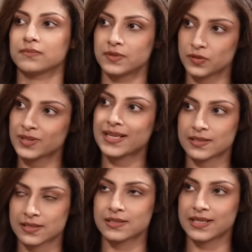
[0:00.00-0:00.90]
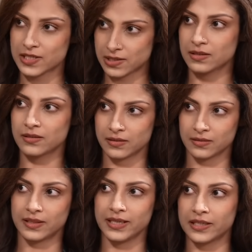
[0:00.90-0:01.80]
So that's
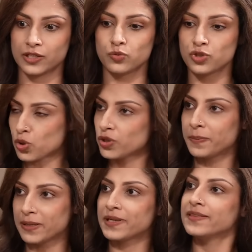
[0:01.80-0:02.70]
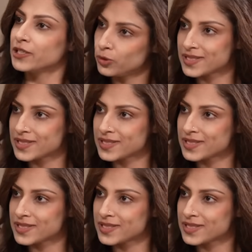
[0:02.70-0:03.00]
the thing, that you saw the paper and then you